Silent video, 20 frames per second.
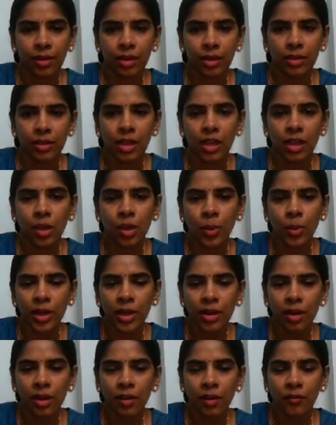The liquid
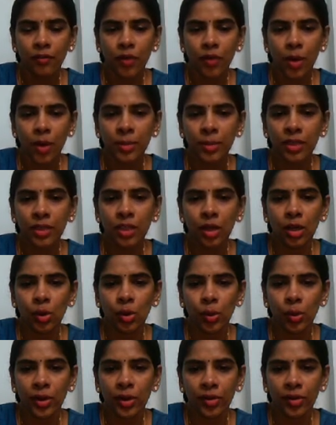forming the
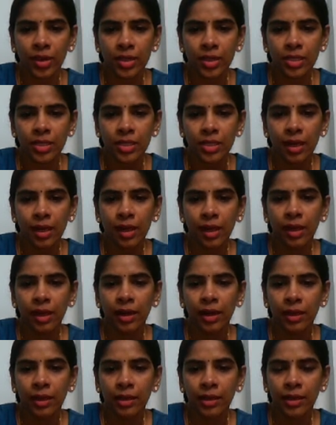lower layers
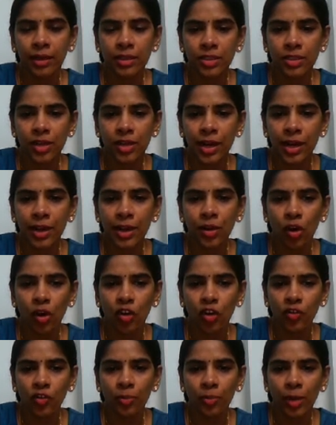is drained
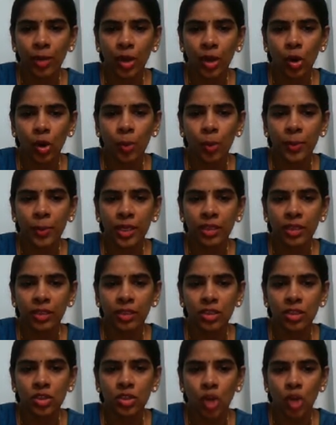off by opening
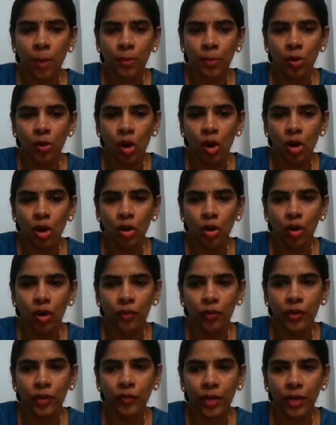the stopcock
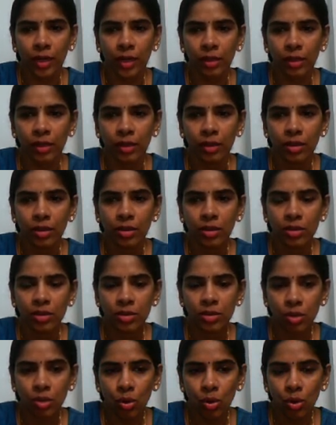of the funnel.
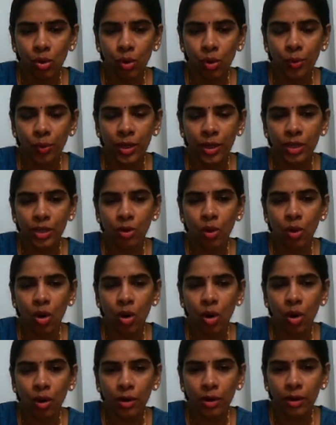So when you
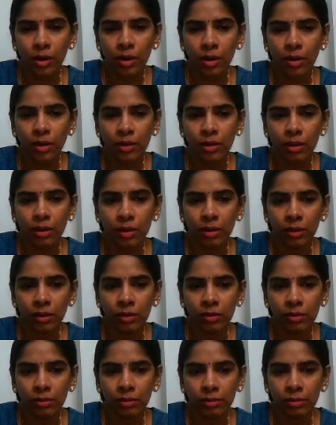on the
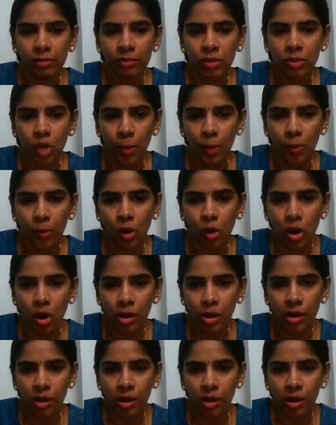stopcock,